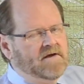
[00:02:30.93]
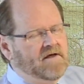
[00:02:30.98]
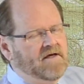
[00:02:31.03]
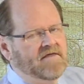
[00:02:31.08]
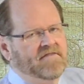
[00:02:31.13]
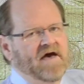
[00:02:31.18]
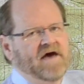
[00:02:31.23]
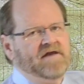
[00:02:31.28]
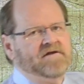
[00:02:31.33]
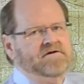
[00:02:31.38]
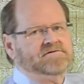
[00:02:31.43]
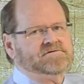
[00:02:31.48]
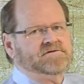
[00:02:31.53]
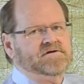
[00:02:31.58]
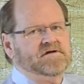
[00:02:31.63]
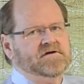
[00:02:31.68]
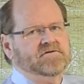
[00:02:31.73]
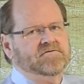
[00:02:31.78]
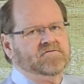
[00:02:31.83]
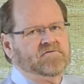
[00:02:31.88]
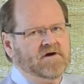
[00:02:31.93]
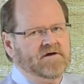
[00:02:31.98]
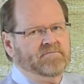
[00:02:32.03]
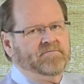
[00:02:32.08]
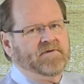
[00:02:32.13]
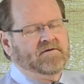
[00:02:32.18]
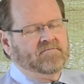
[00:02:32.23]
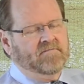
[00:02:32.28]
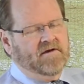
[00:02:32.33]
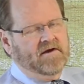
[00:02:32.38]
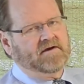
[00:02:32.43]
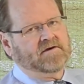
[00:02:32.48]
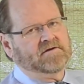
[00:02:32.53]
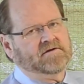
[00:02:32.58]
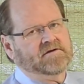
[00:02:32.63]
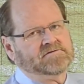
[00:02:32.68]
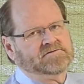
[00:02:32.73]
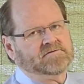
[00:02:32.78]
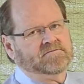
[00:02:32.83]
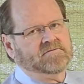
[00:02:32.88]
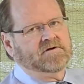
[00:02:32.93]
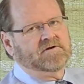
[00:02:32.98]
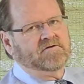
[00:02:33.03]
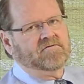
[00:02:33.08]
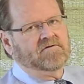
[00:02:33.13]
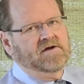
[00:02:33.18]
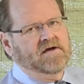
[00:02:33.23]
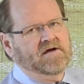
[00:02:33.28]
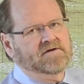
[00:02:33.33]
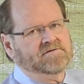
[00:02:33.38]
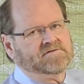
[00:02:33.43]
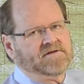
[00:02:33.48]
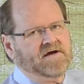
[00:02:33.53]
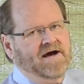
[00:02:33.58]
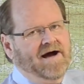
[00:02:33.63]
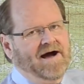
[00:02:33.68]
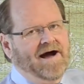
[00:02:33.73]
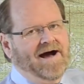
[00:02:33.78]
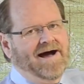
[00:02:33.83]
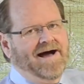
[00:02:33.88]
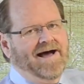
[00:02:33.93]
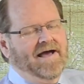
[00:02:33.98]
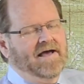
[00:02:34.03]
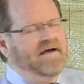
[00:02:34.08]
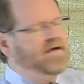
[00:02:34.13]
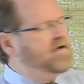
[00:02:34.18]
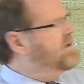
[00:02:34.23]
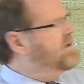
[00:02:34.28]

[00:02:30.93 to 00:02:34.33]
That is the draping mechanism that creates the high